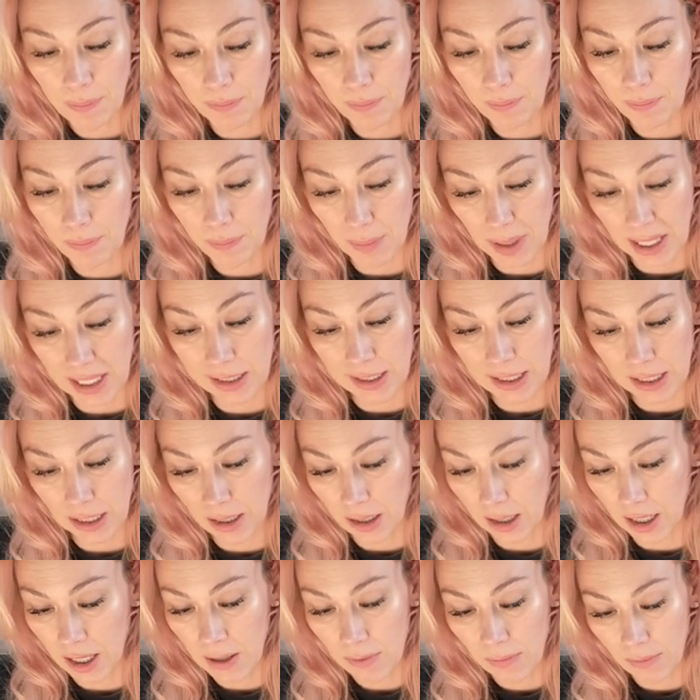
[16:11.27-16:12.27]

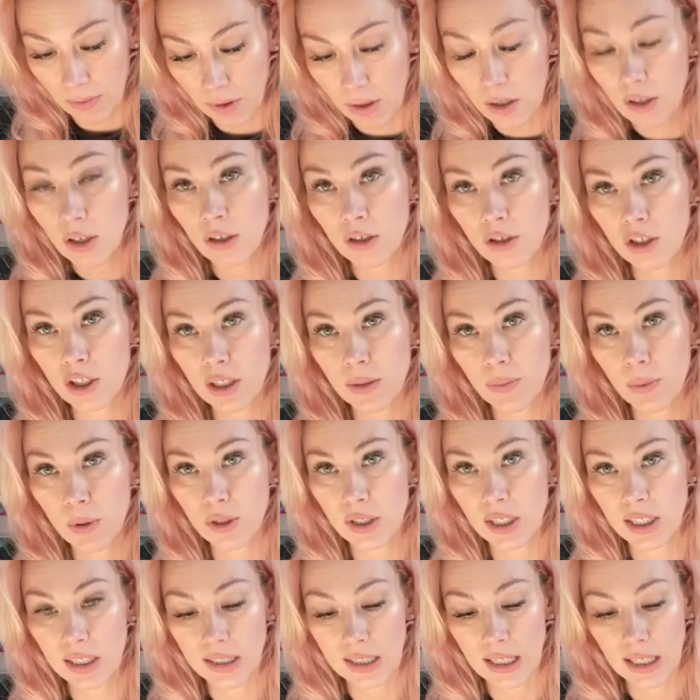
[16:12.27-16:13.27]
Basically, you're just supposed
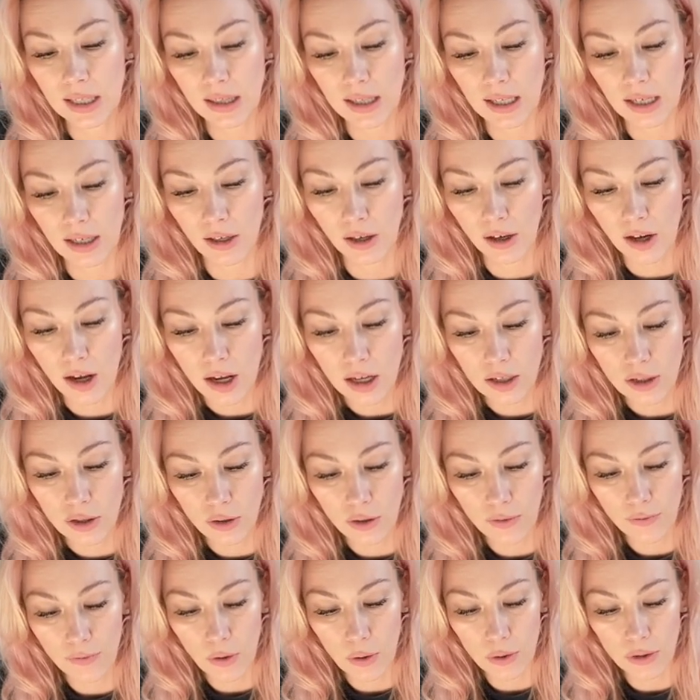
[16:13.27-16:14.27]
to sit there, do a
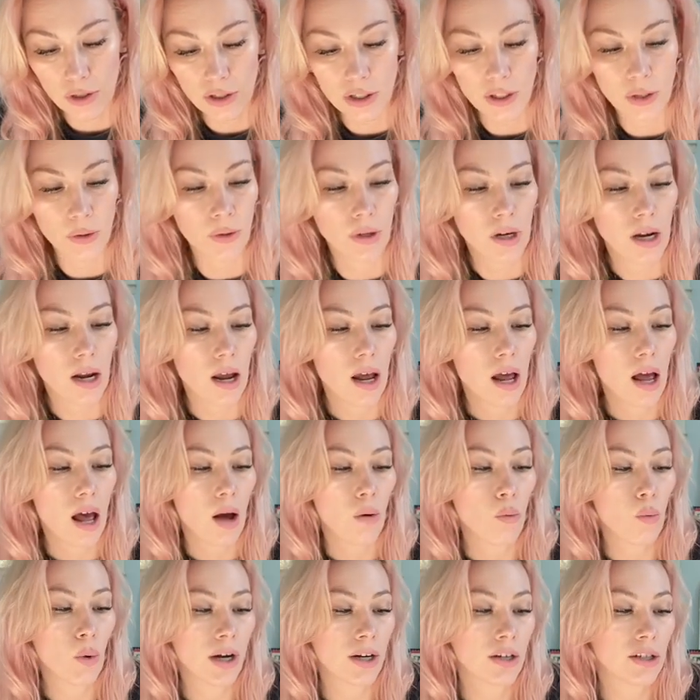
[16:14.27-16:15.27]
photo shoot.
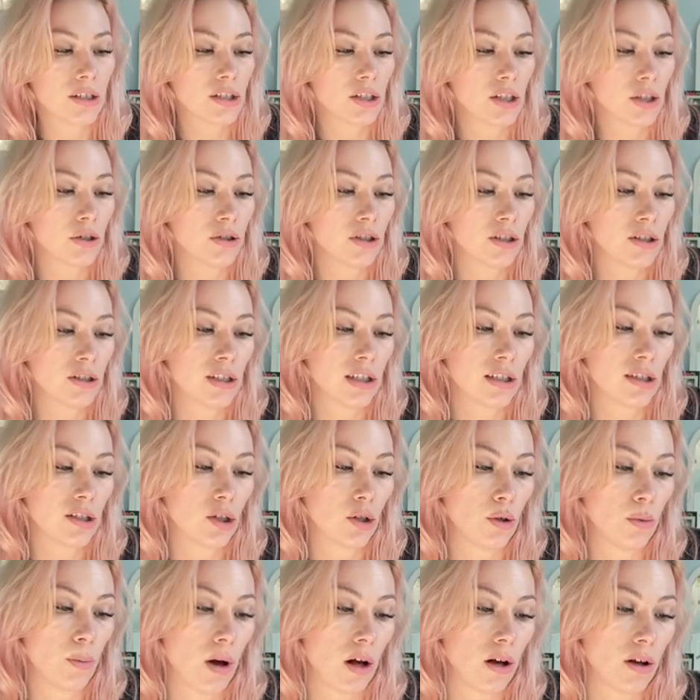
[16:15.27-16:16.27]
Whereas users
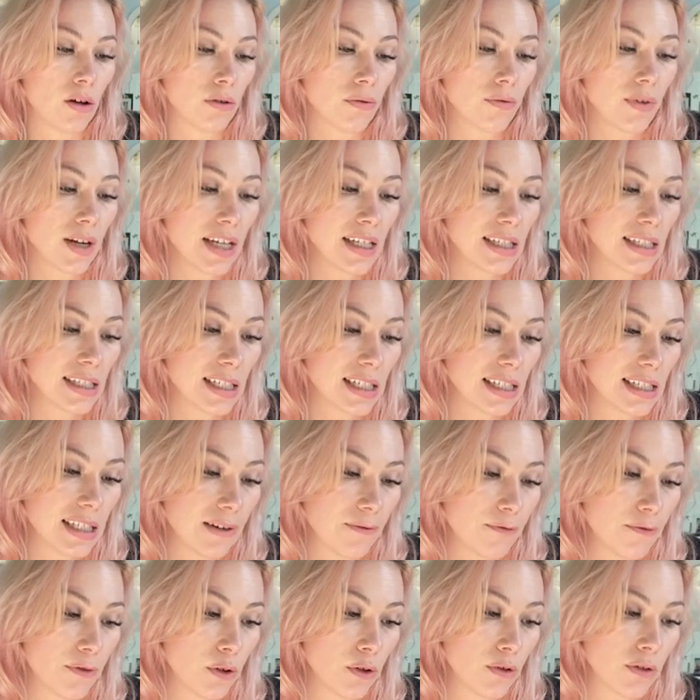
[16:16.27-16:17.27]
assume all risks
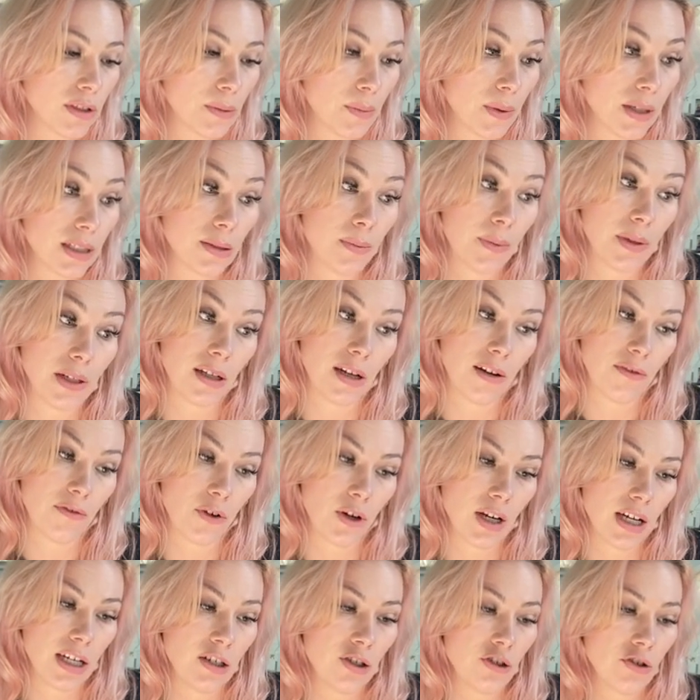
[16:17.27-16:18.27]
and full responsibility for
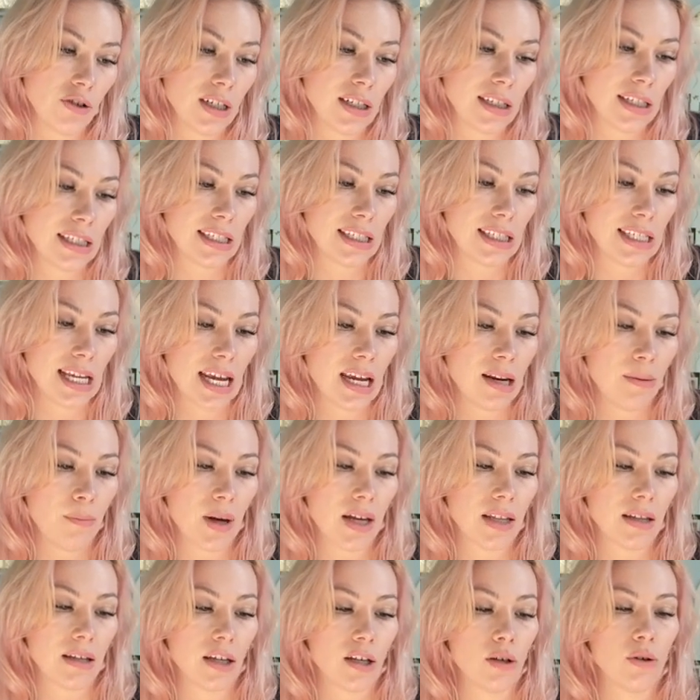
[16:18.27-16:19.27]
injuries sustained by
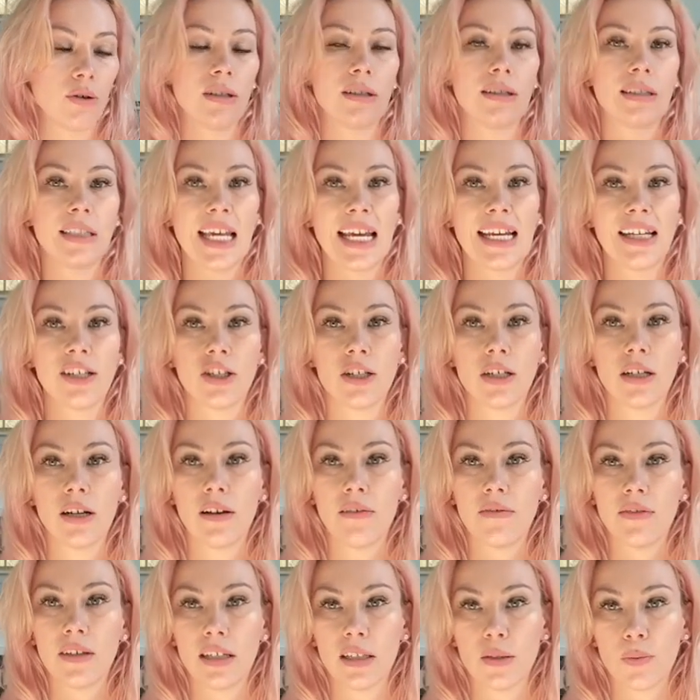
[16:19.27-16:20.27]
the utilization
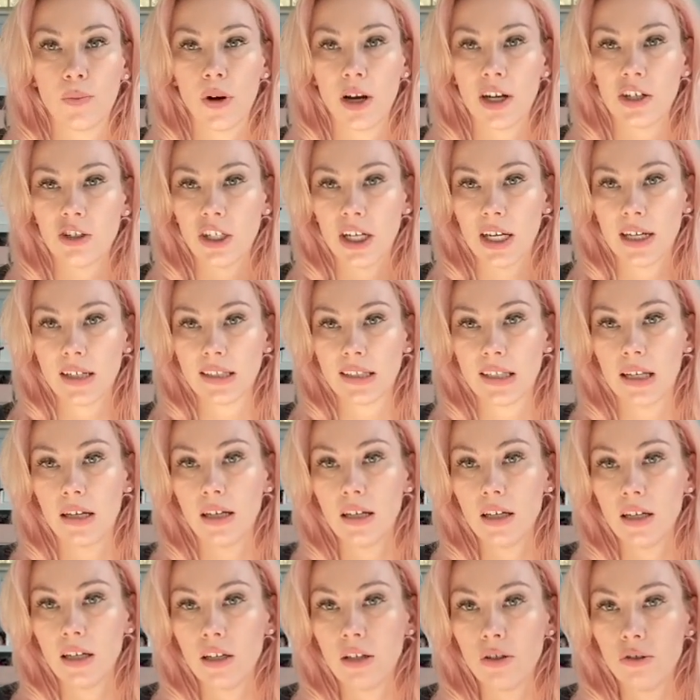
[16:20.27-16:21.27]
of these projects.
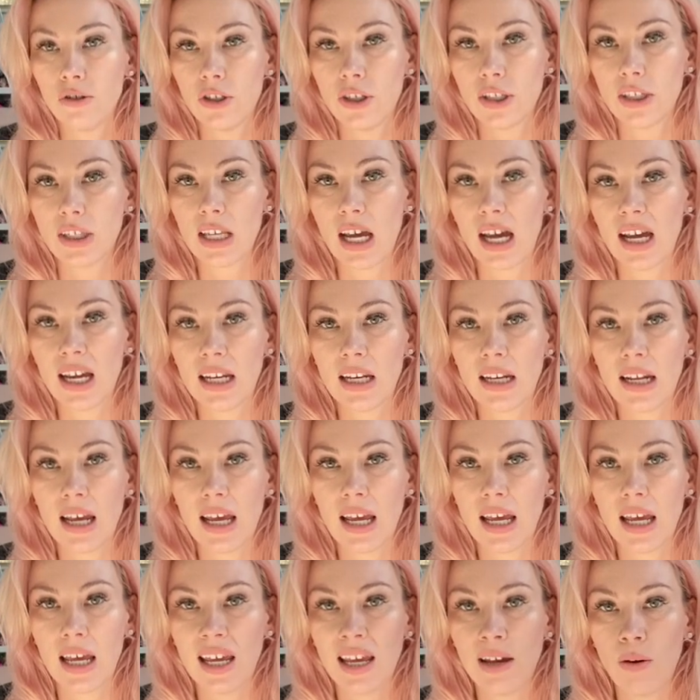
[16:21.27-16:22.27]
You just signed
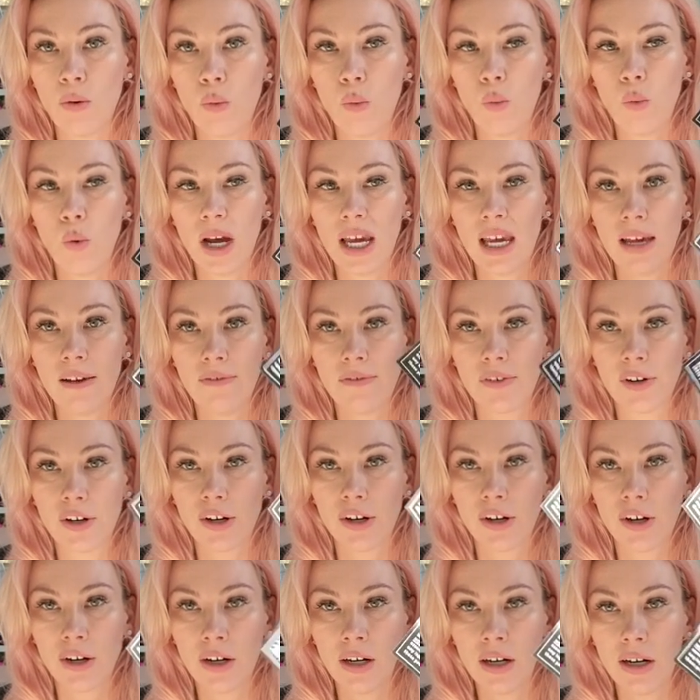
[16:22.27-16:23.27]
a
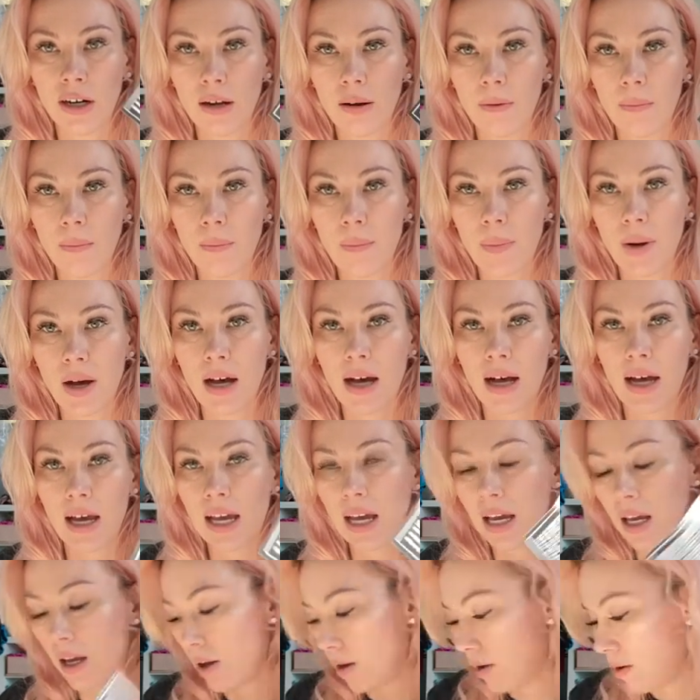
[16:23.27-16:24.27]
waiver
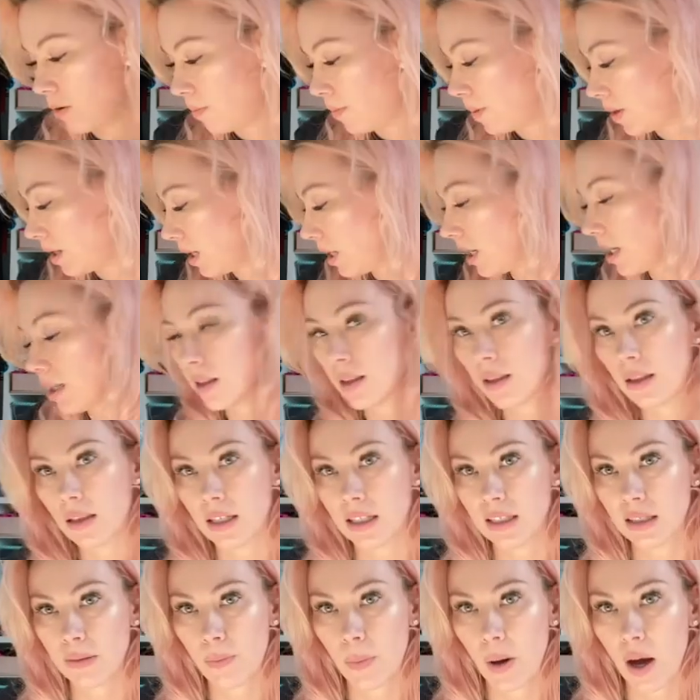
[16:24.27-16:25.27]
by opening
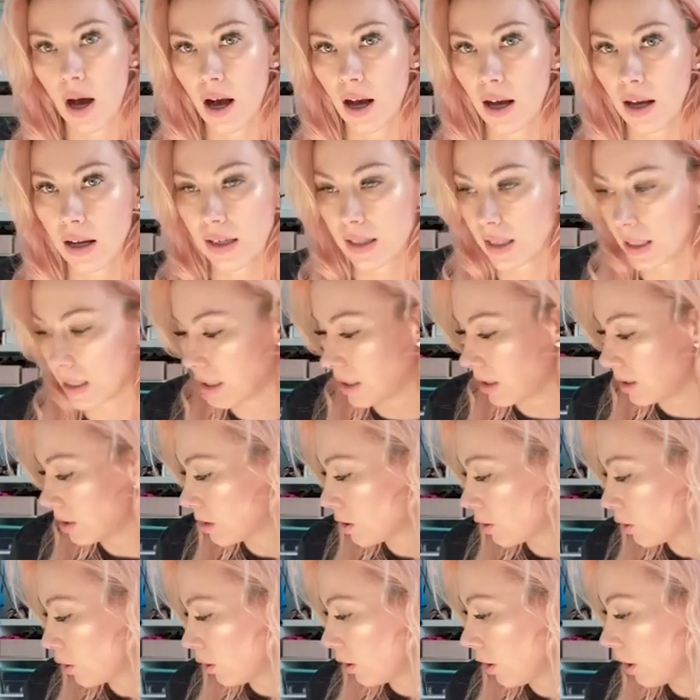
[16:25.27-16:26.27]
this box. So
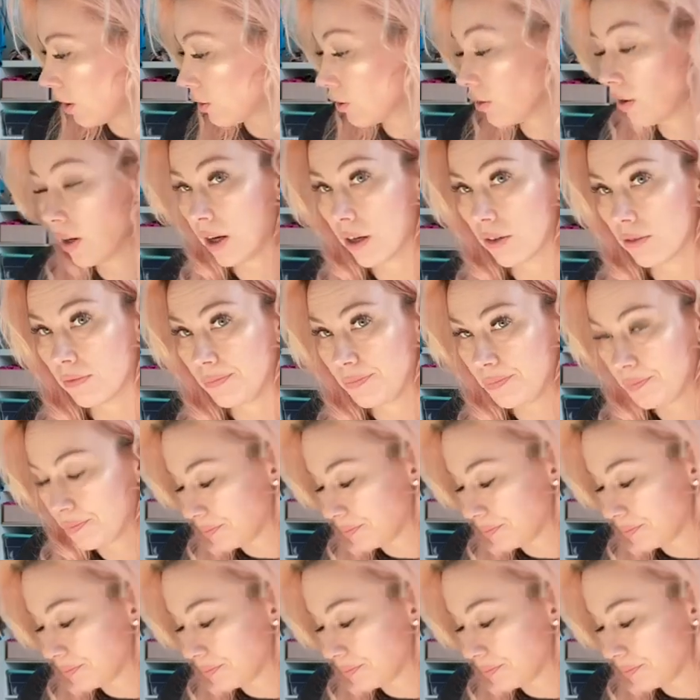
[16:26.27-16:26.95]
you're on your own.